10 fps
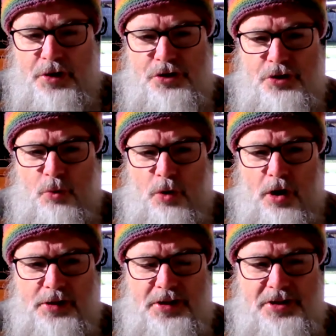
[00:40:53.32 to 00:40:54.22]
Because the
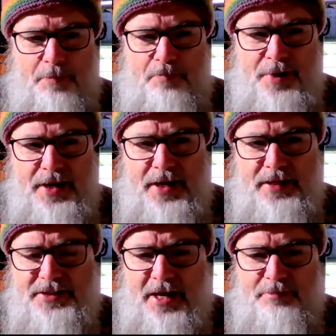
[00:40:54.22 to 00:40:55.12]
world is a
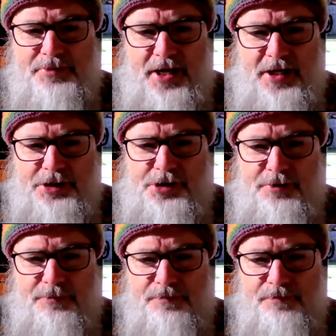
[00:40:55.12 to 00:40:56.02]
big
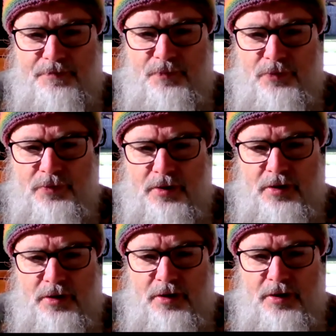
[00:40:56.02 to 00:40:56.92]
temptation.
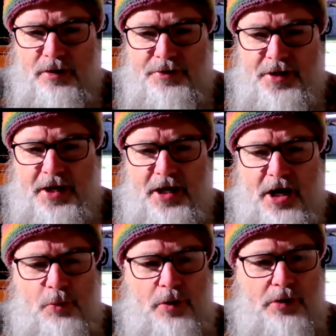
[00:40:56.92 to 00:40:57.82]
The
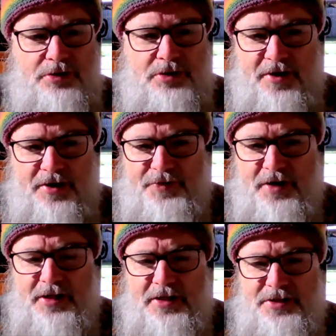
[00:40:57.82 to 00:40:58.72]
ego will
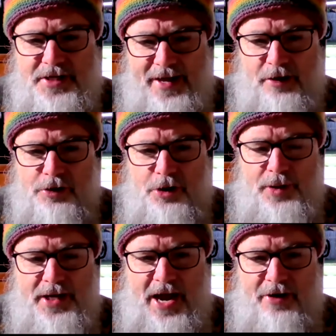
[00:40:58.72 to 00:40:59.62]
definitely dangle
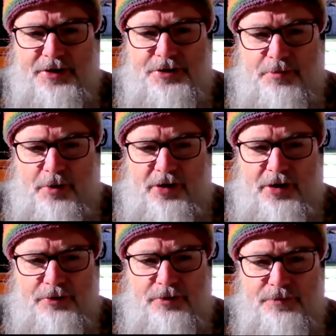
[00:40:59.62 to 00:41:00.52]
you a carrot
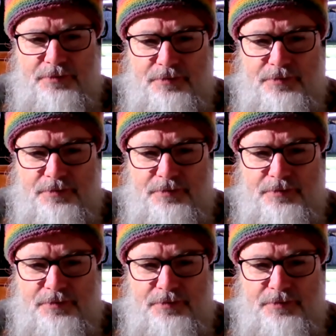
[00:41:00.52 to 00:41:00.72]
tomorrow.